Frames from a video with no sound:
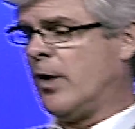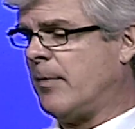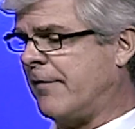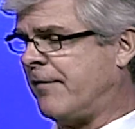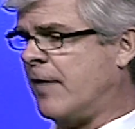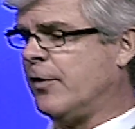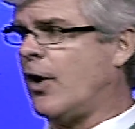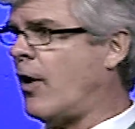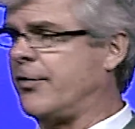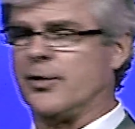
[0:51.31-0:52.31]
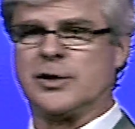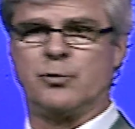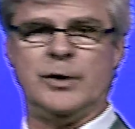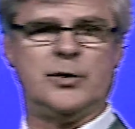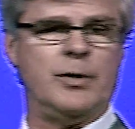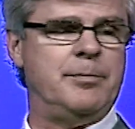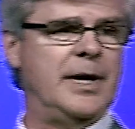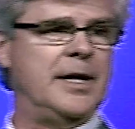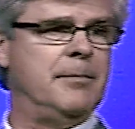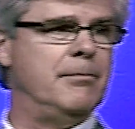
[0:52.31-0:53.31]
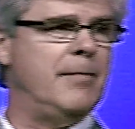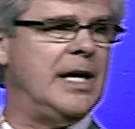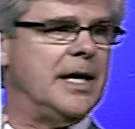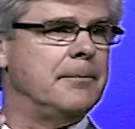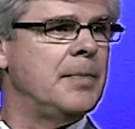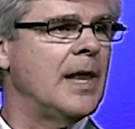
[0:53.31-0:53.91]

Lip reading: of my favorite authors, which would be me.